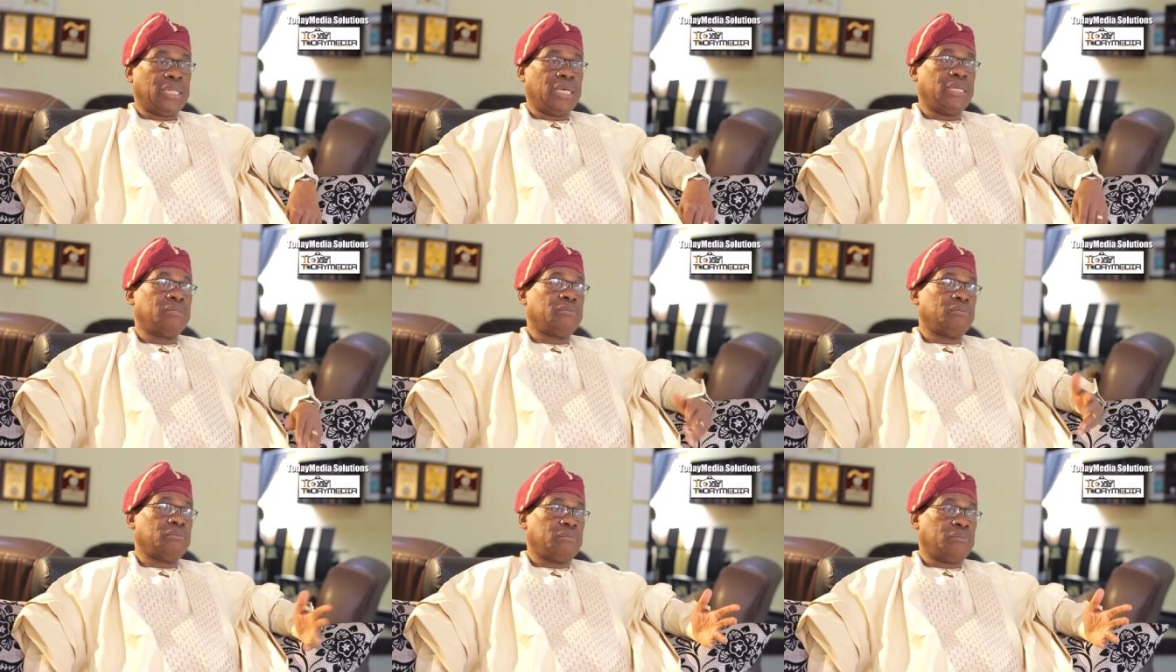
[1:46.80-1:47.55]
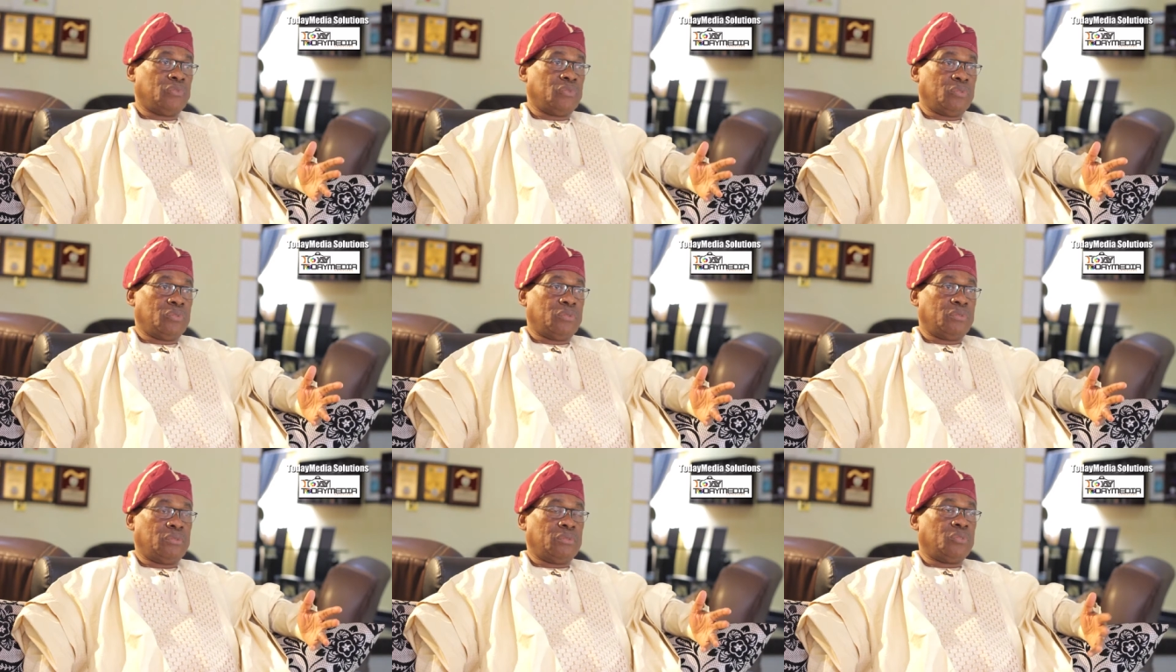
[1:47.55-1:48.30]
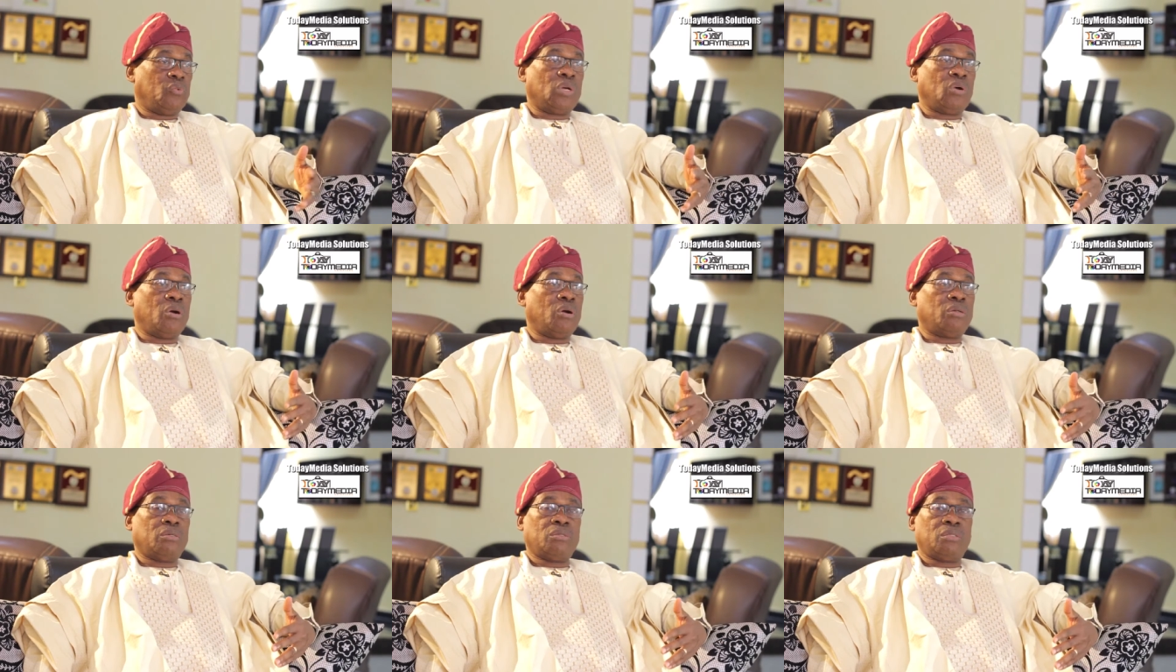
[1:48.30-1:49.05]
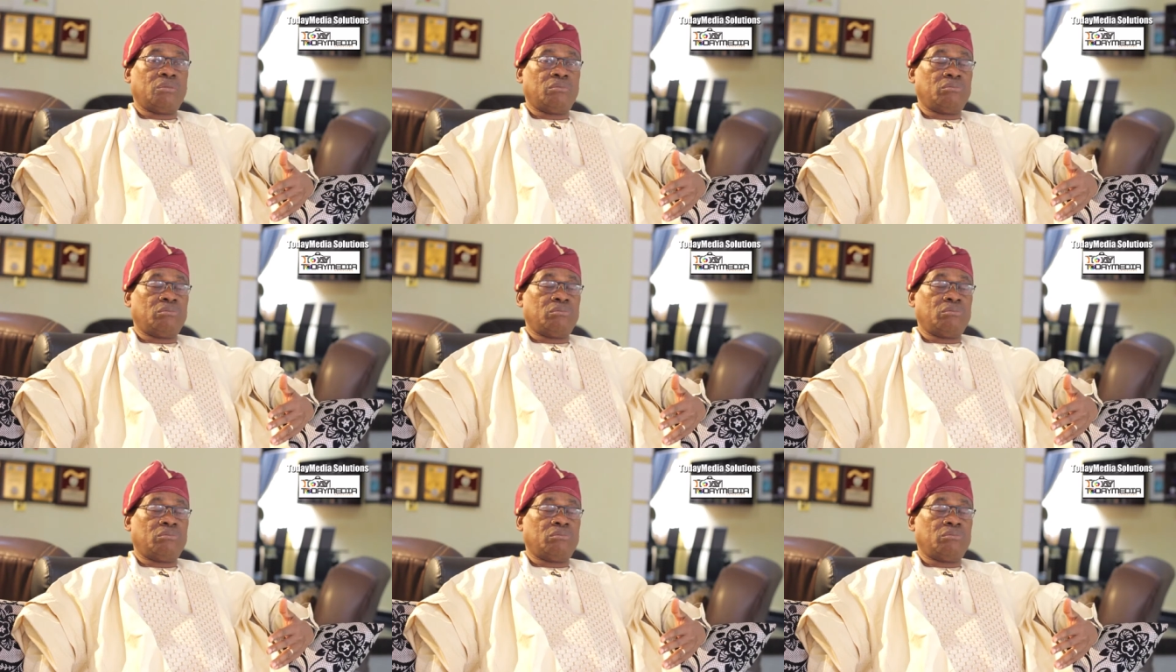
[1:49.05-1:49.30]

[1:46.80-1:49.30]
then we called